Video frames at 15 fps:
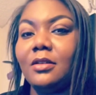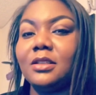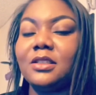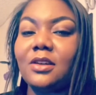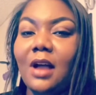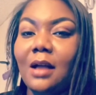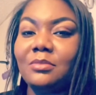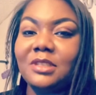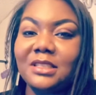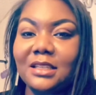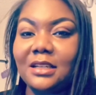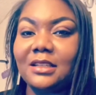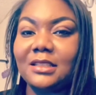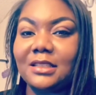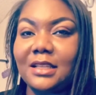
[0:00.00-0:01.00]
So I'm just
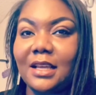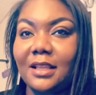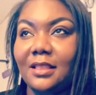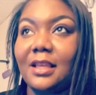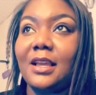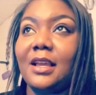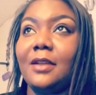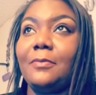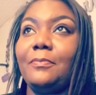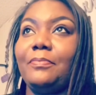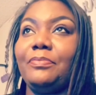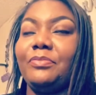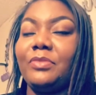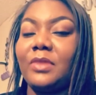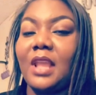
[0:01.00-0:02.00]
going to say that
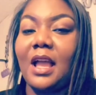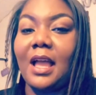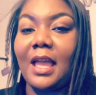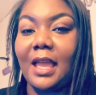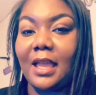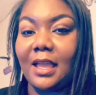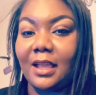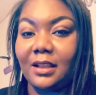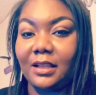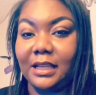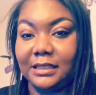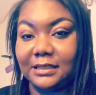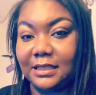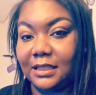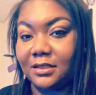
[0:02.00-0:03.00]
I had
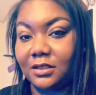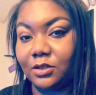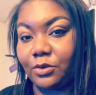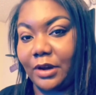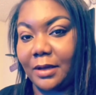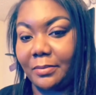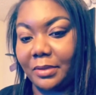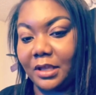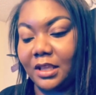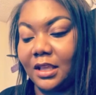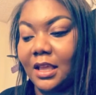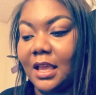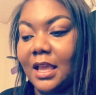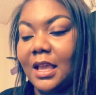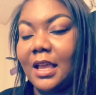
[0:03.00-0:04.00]
intense
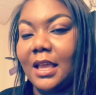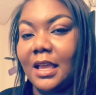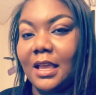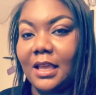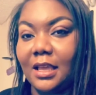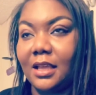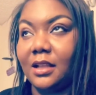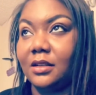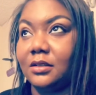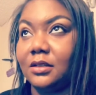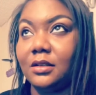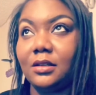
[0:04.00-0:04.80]
cramping and